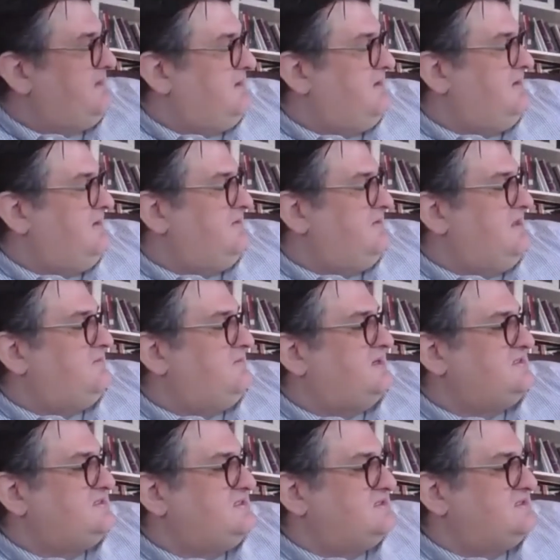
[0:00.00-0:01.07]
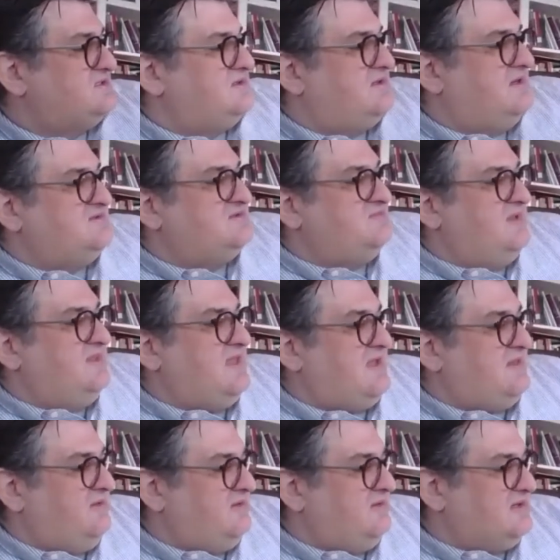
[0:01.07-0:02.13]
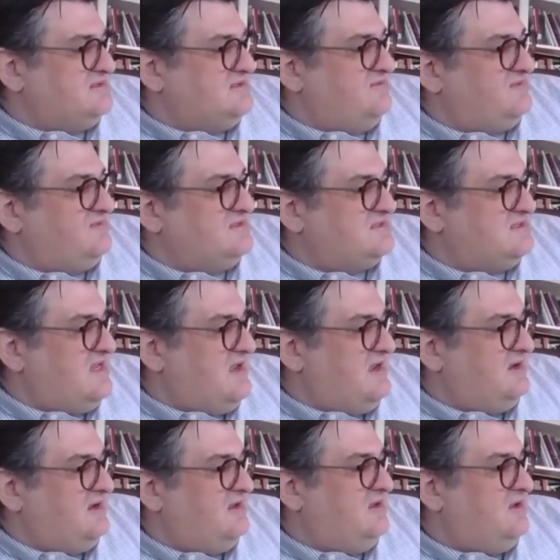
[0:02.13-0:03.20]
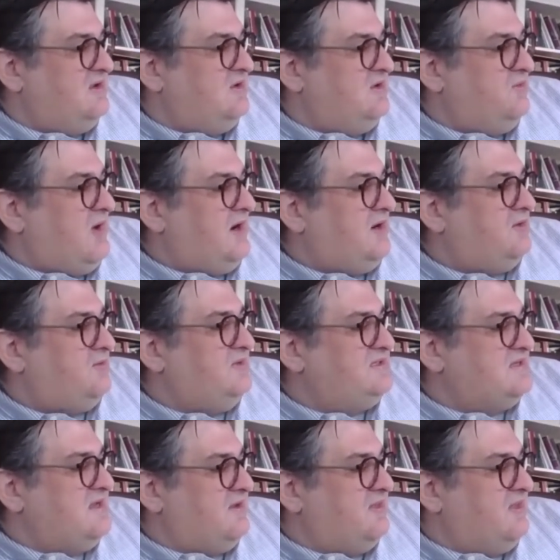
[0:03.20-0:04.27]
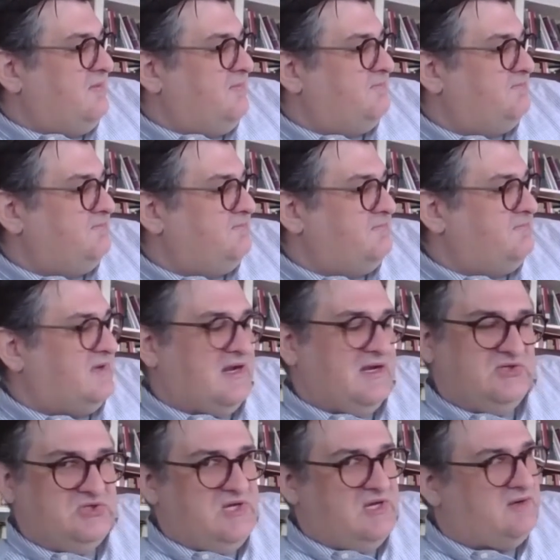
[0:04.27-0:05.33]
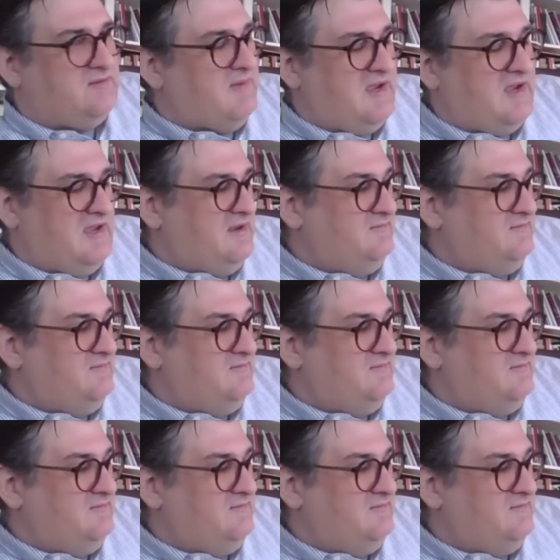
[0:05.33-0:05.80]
Then my sister gives me that look as if to say, why don't we tell them? But I shake my head.